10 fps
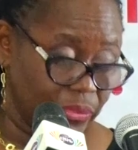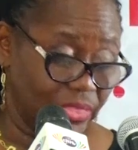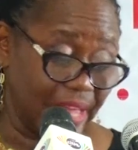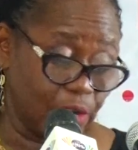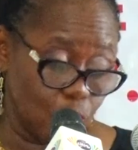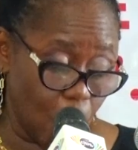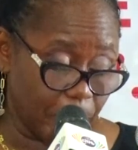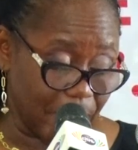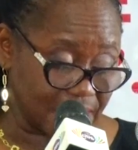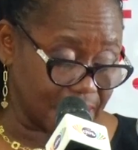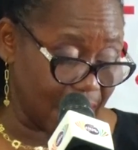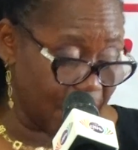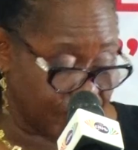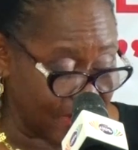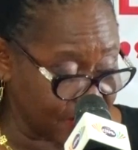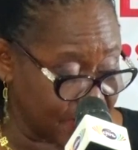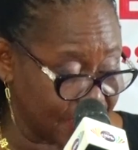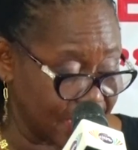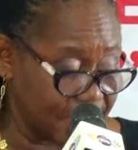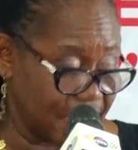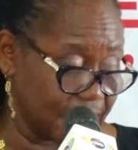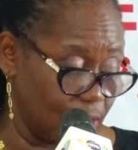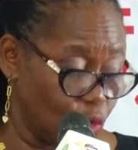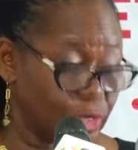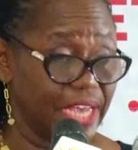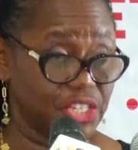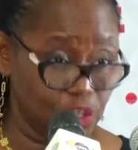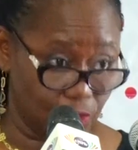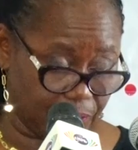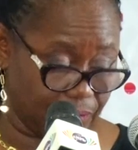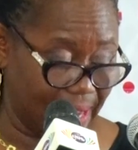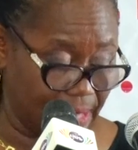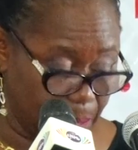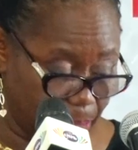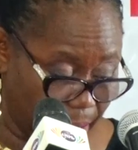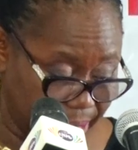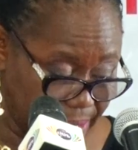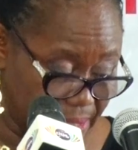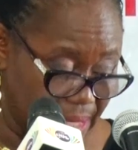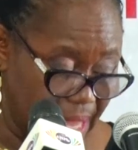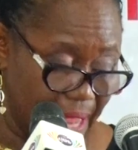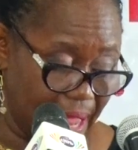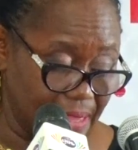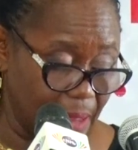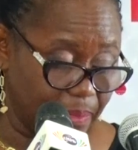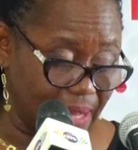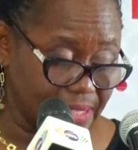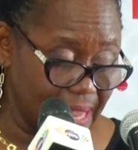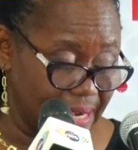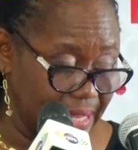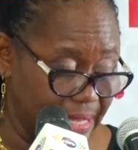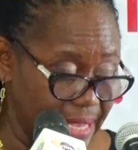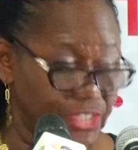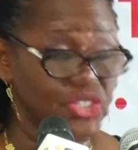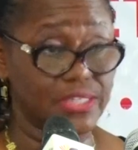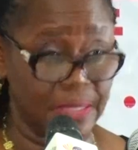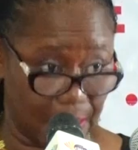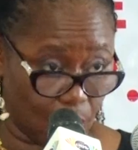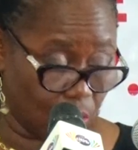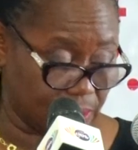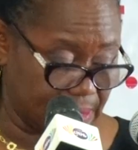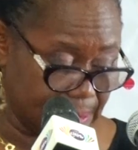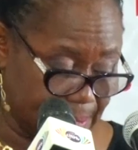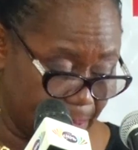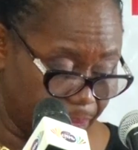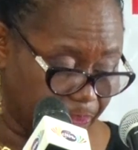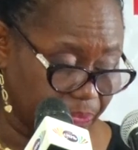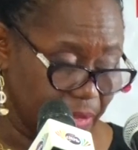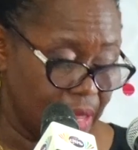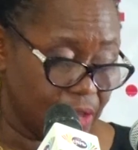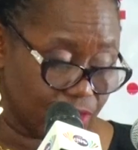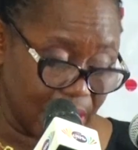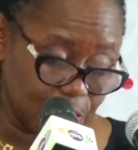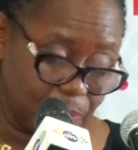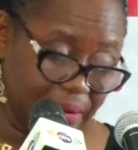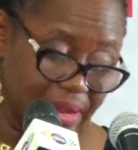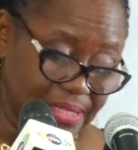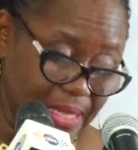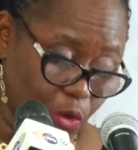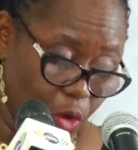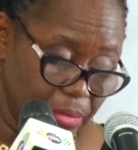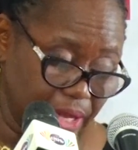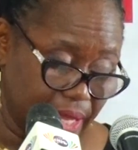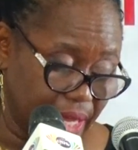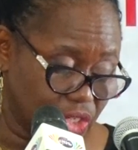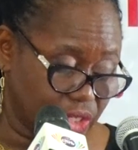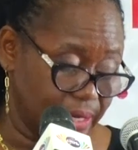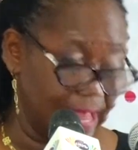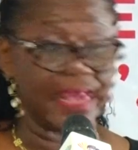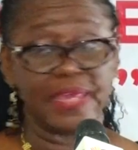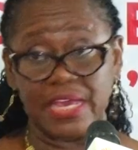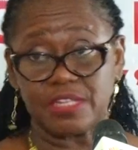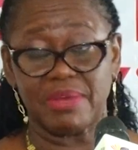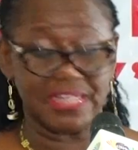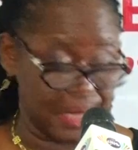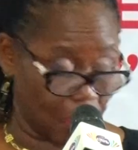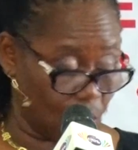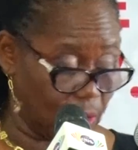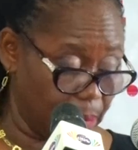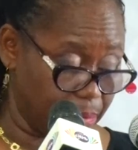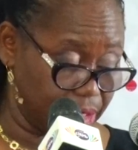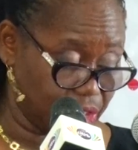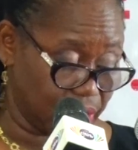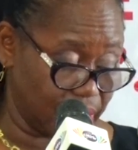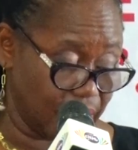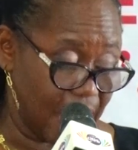They know practical factors such as the location of filing points and the practical linkages in the court system. Transparency in communication, engagement, and collaboration